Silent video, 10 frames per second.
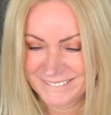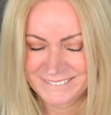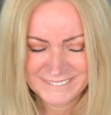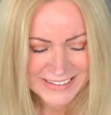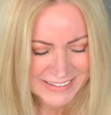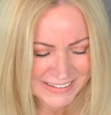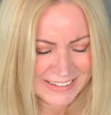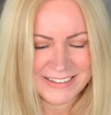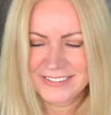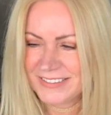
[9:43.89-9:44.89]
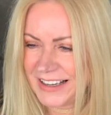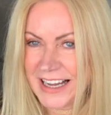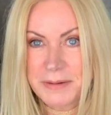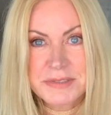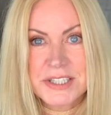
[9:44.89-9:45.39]
Oh, it
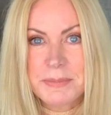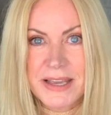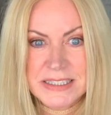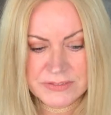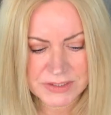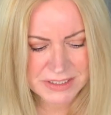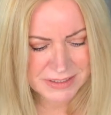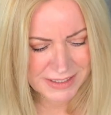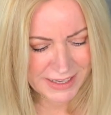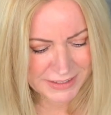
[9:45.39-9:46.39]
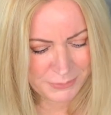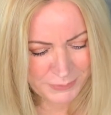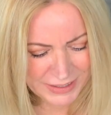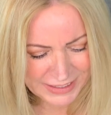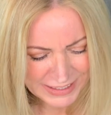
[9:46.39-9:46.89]
happens to the best of us.
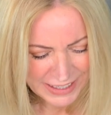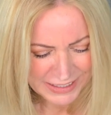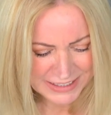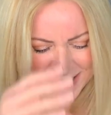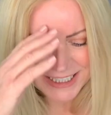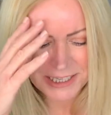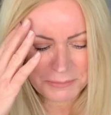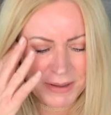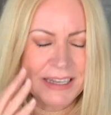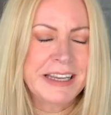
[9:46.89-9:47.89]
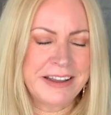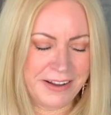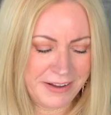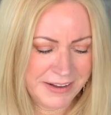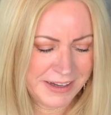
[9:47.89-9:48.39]
Anyway, the Skin Medica.